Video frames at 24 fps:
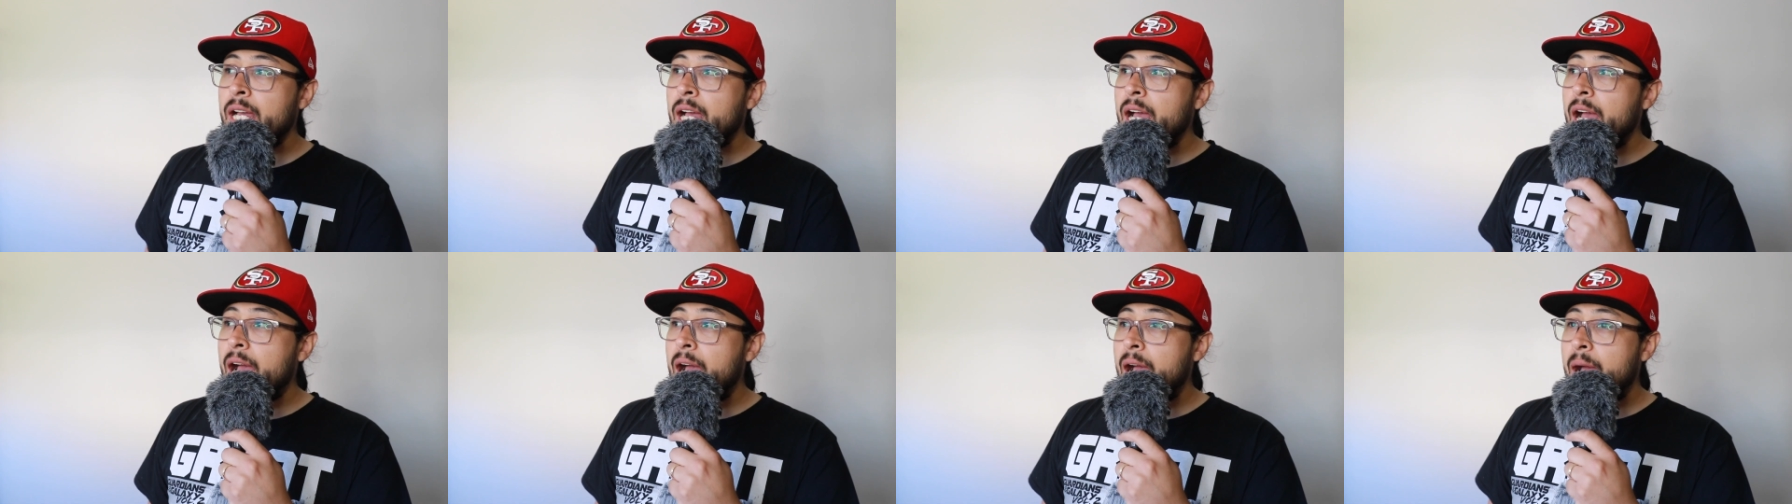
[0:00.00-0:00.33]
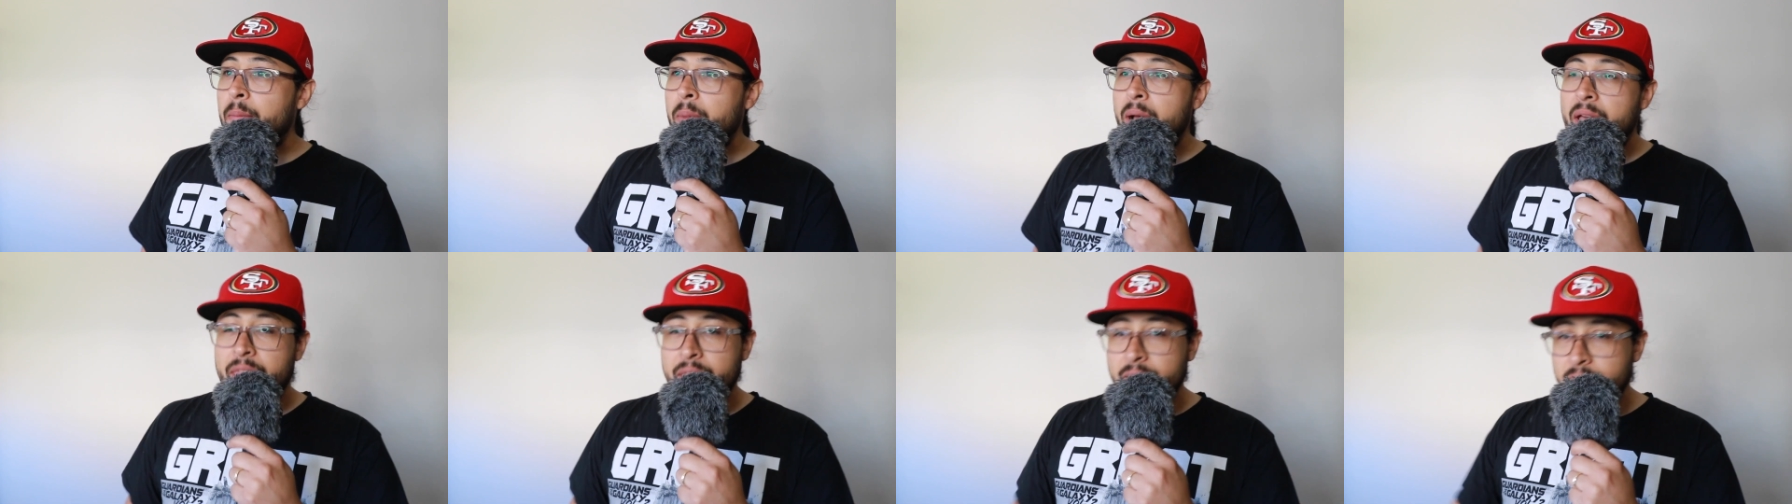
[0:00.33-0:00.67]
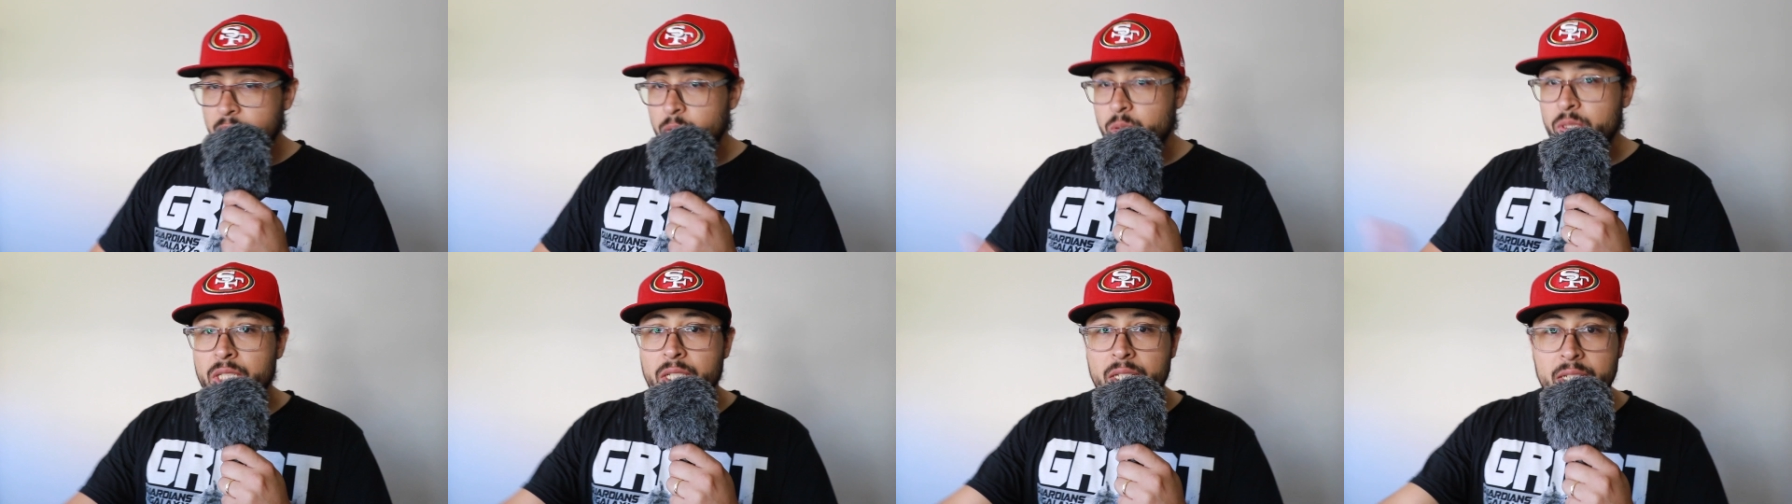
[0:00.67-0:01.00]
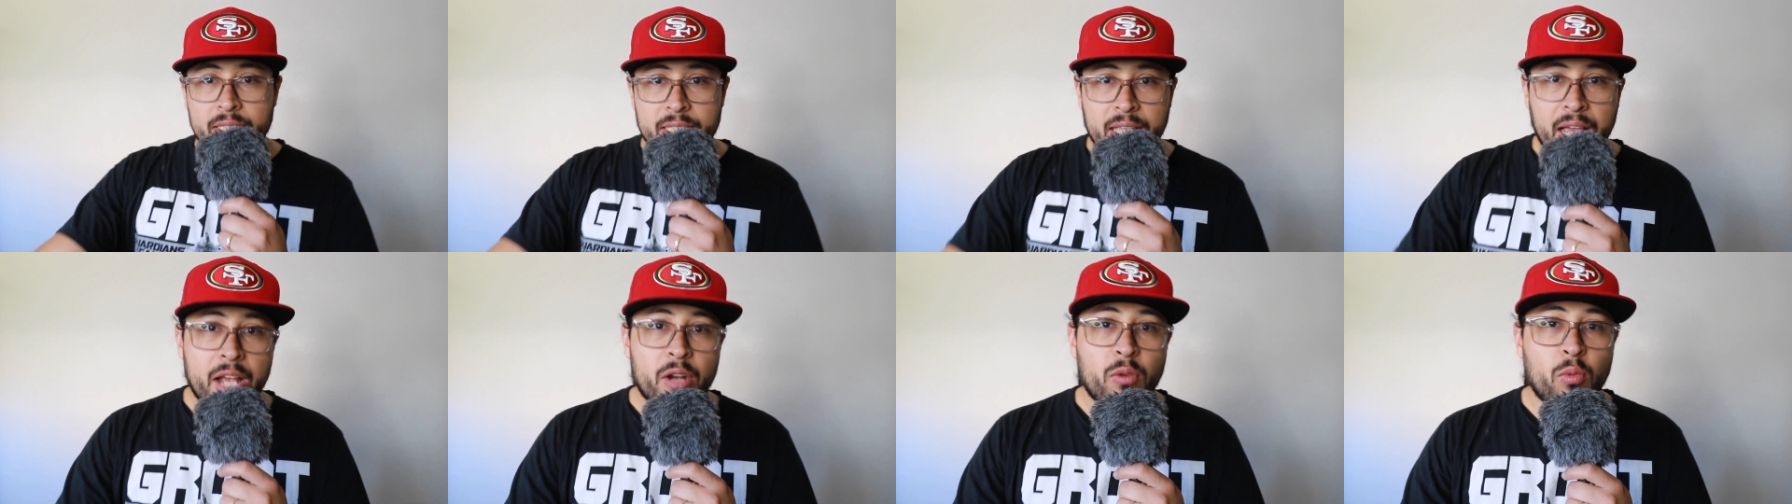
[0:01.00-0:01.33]
I think there was a
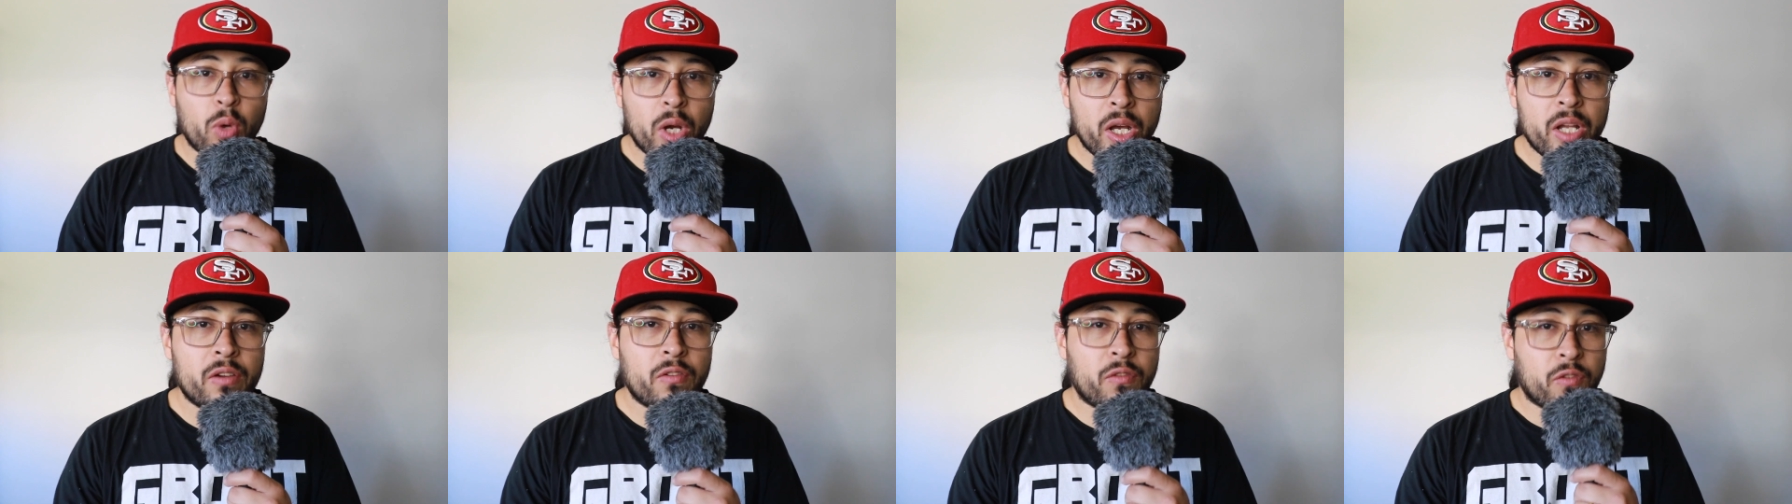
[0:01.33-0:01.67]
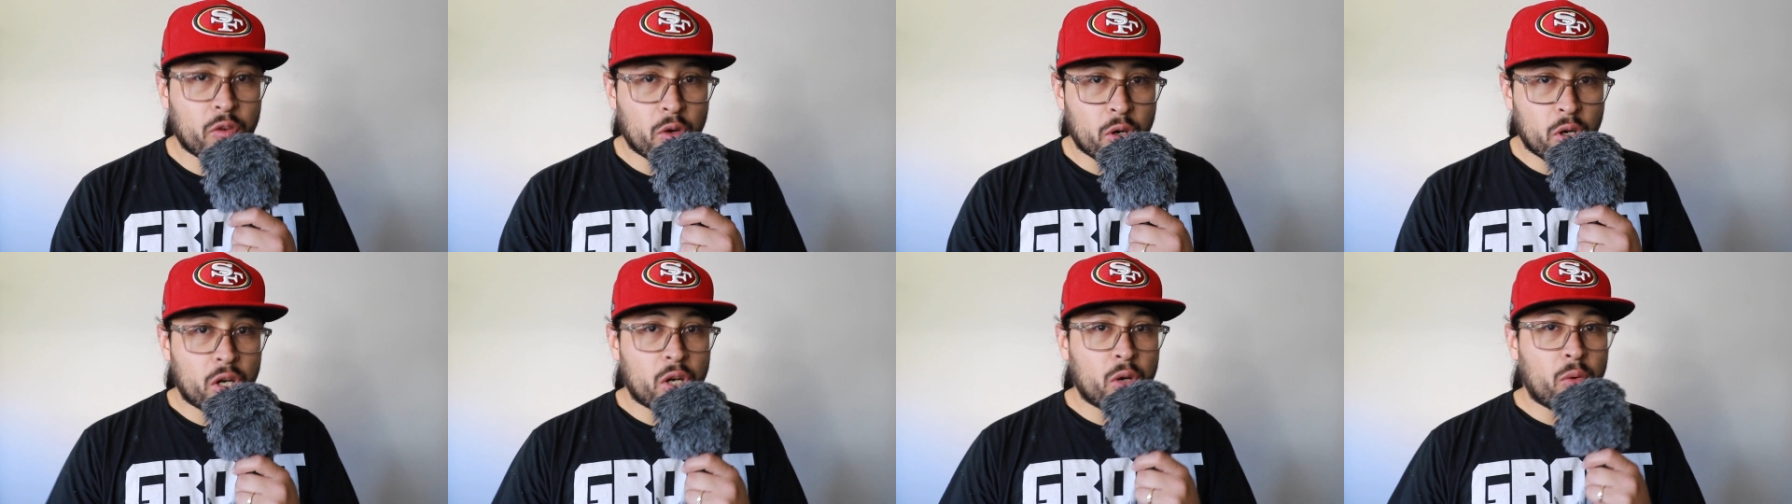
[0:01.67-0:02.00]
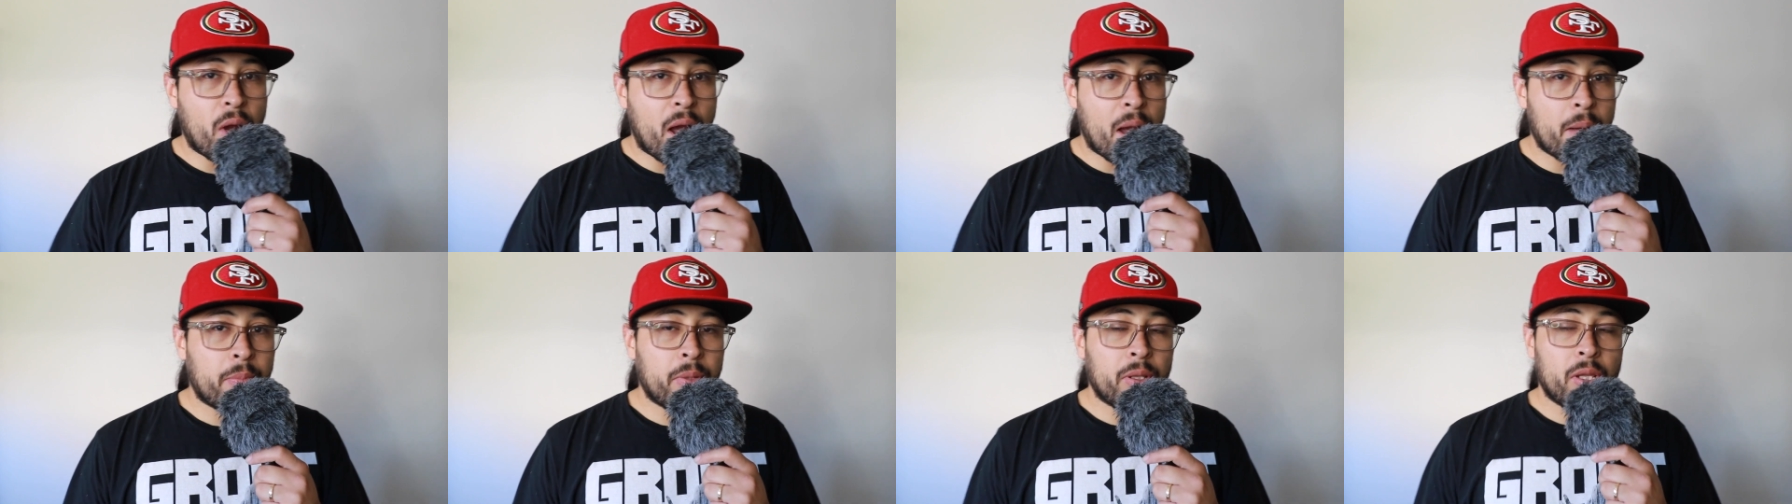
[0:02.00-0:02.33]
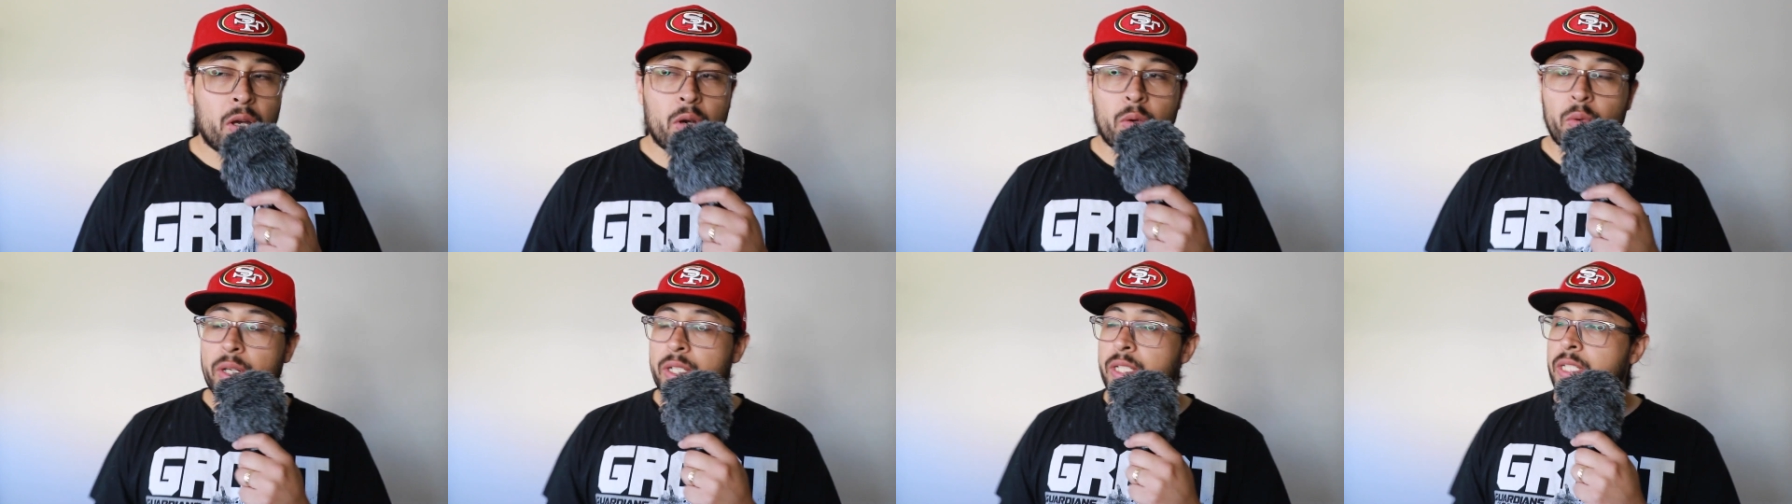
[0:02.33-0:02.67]
design run for
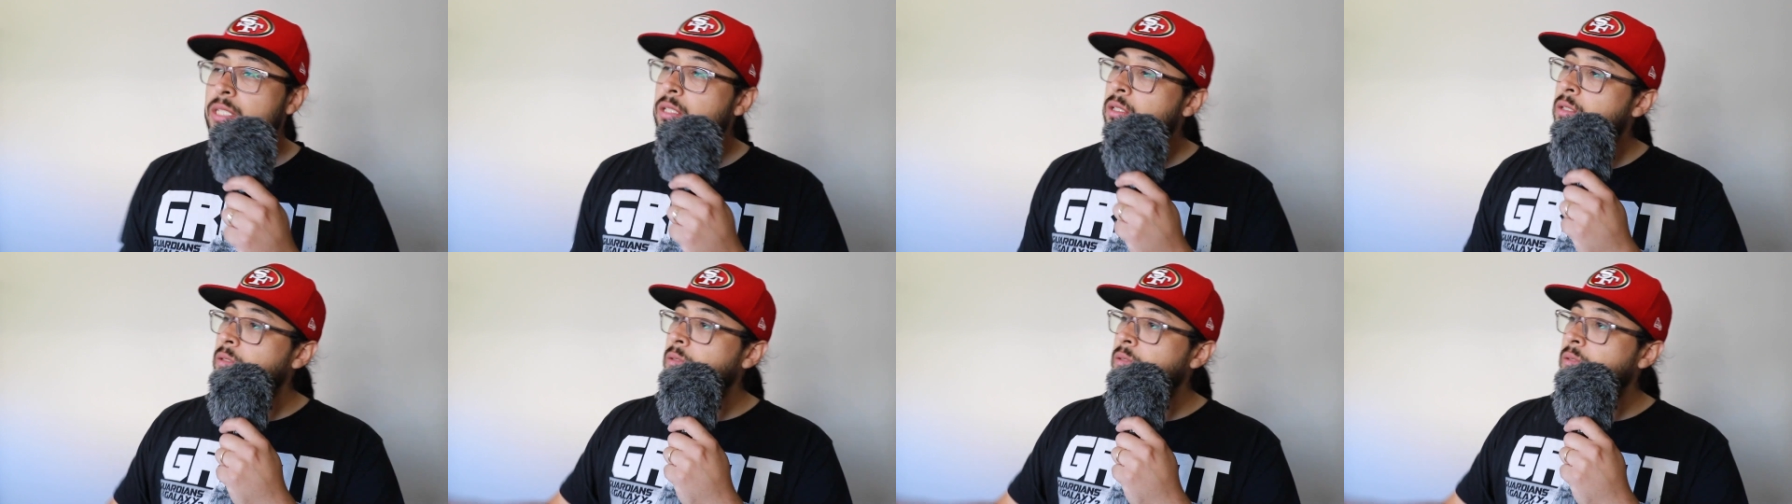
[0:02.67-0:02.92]
Garoppolo, which,